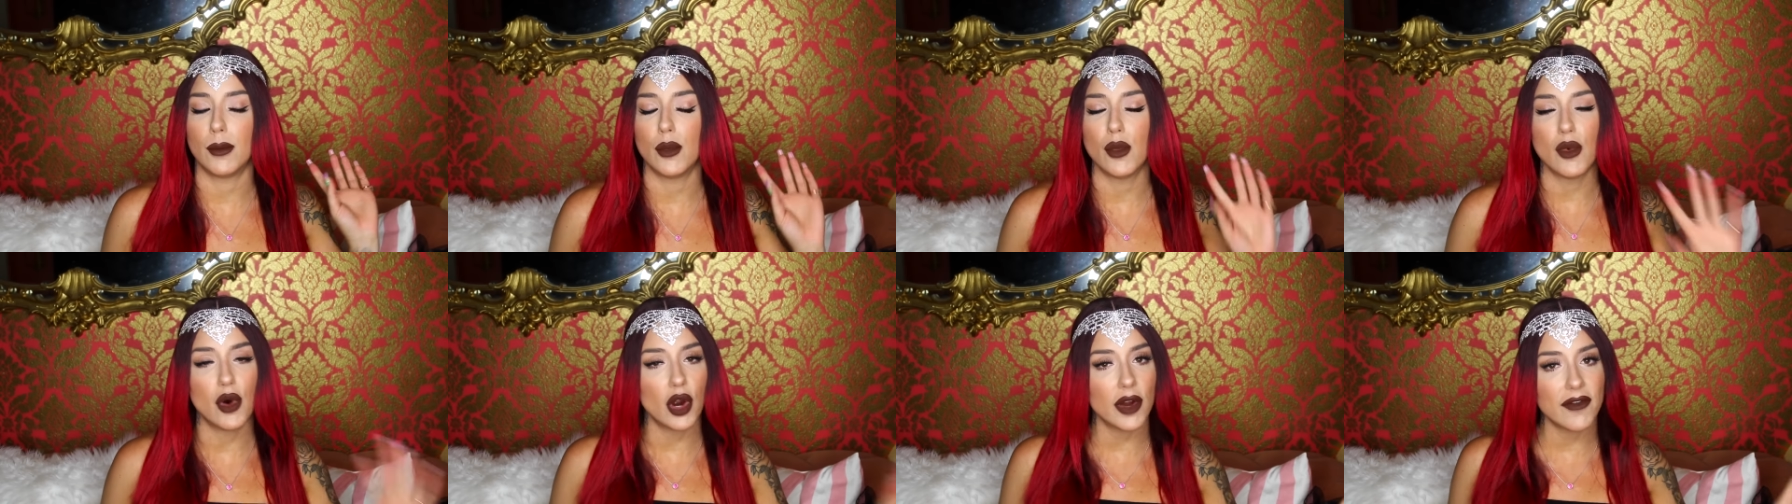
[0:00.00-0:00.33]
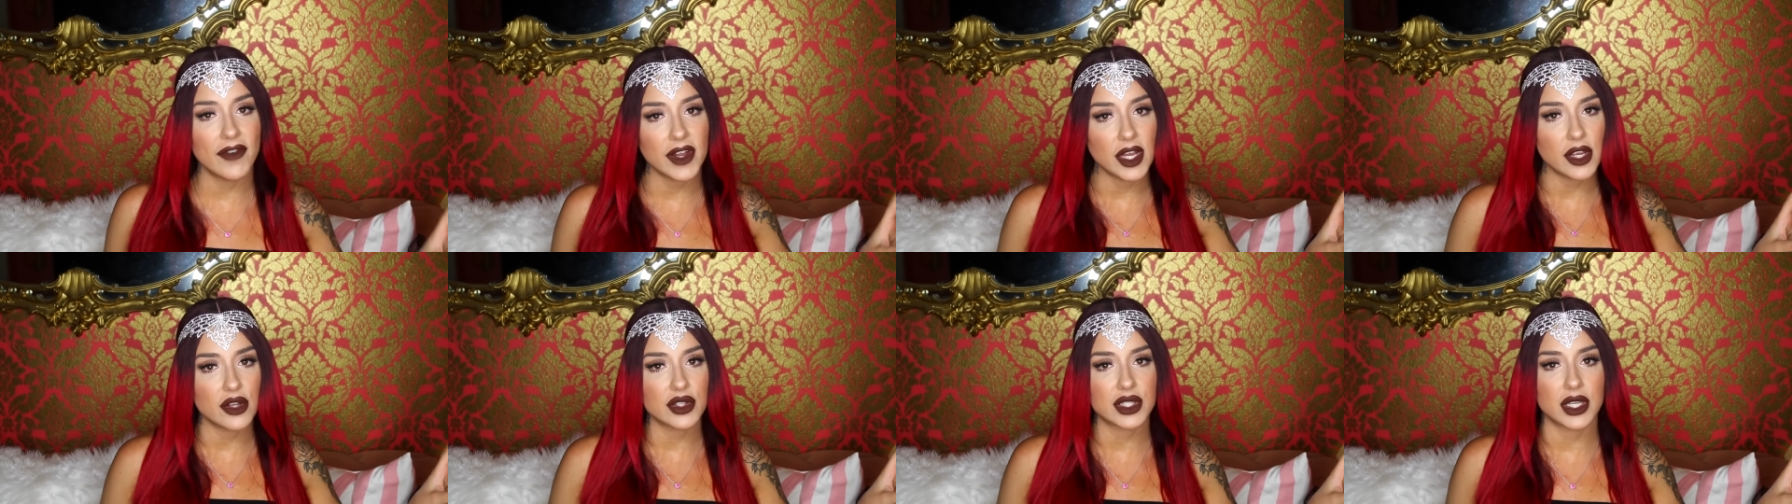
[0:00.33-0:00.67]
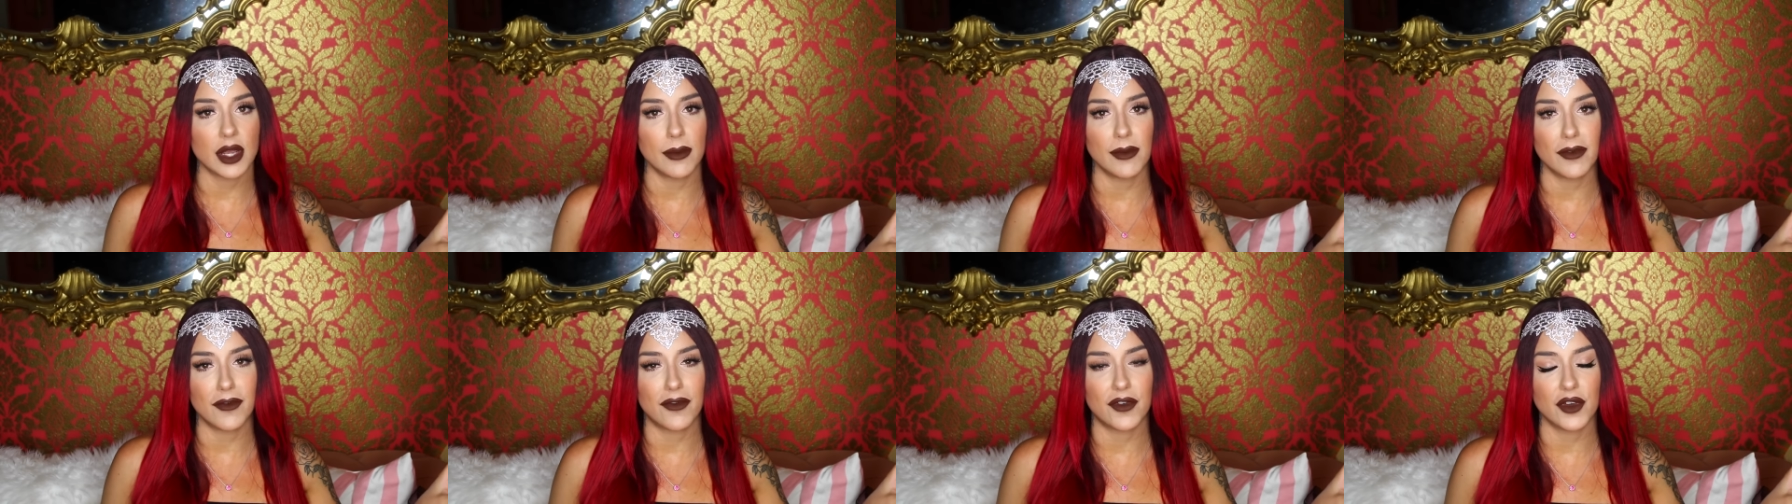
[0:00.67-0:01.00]
More videos
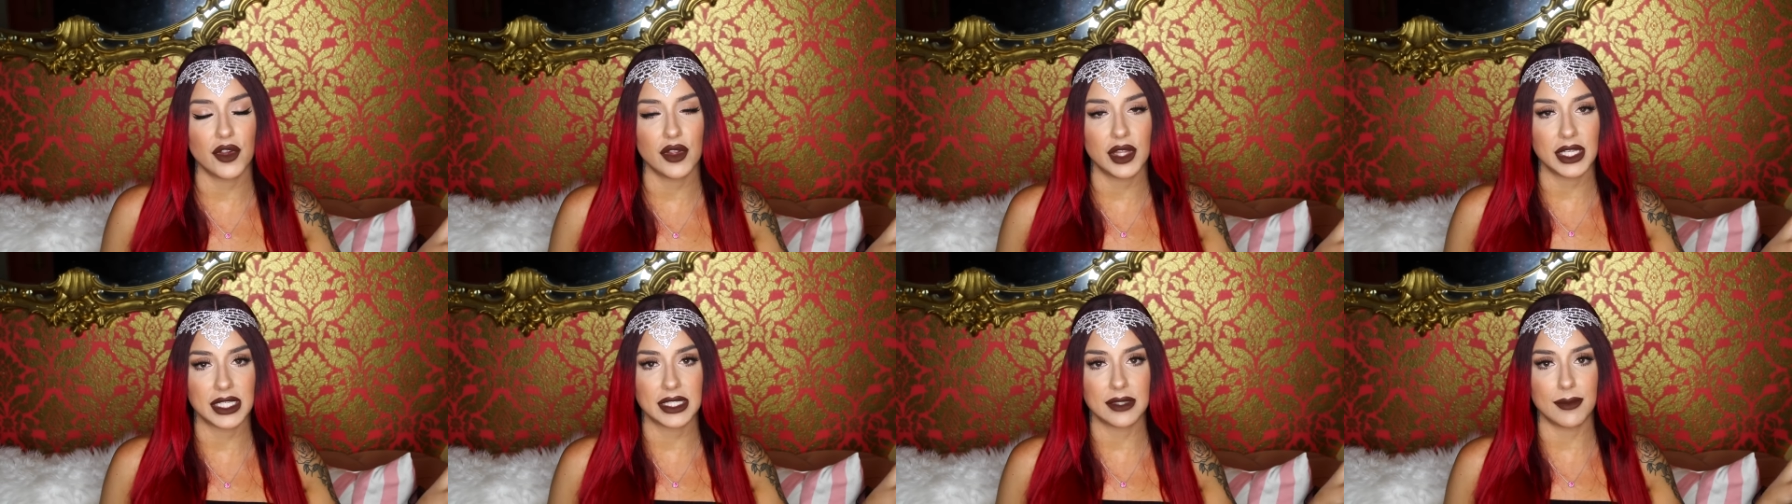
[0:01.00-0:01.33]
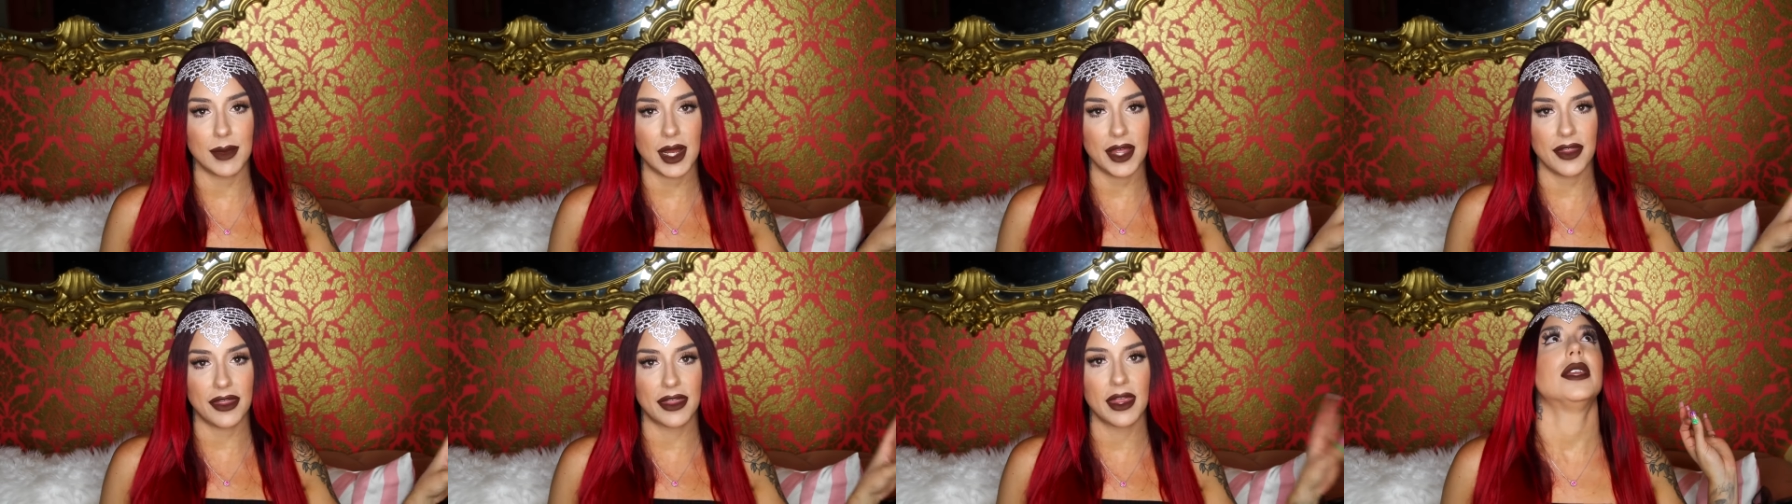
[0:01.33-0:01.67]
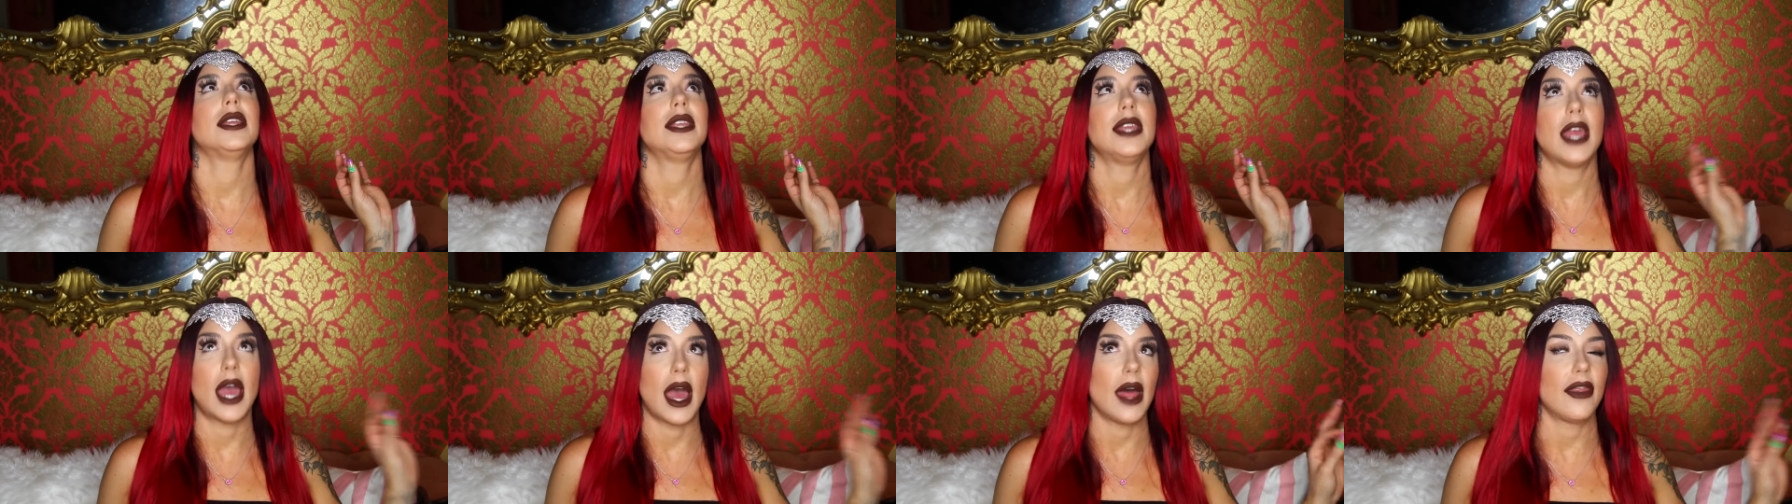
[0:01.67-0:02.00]
coming for you this month
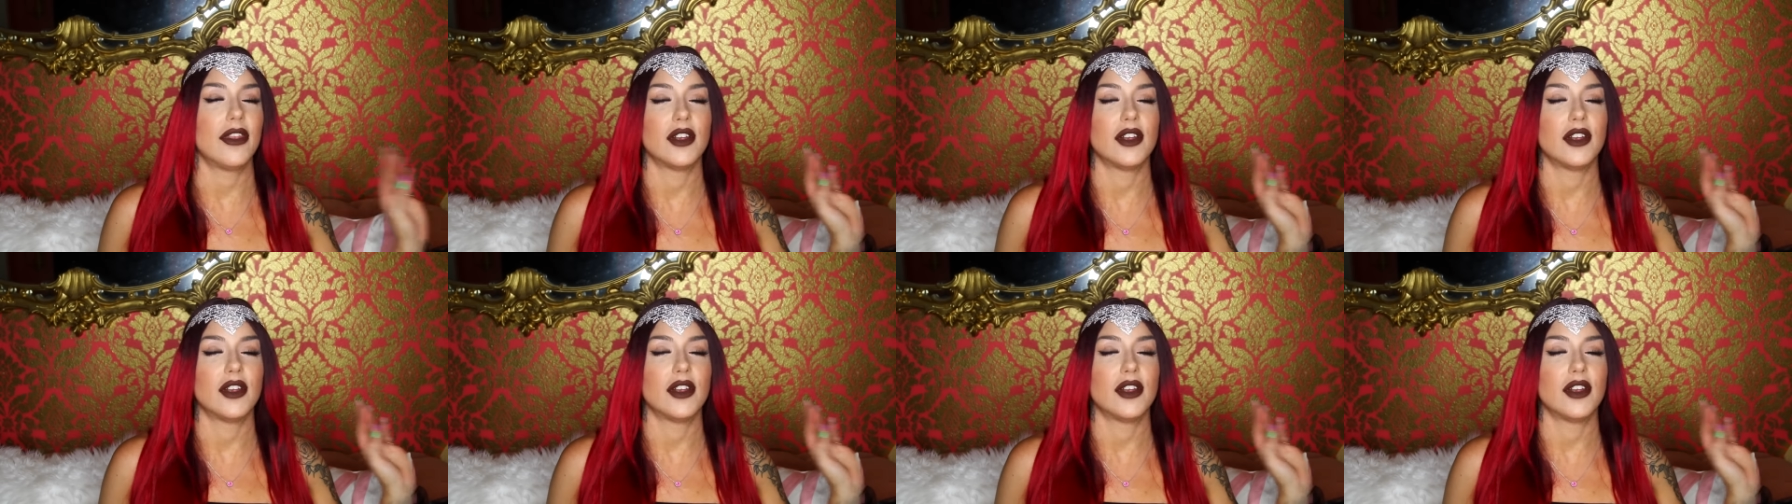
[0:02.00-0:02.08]
yeah,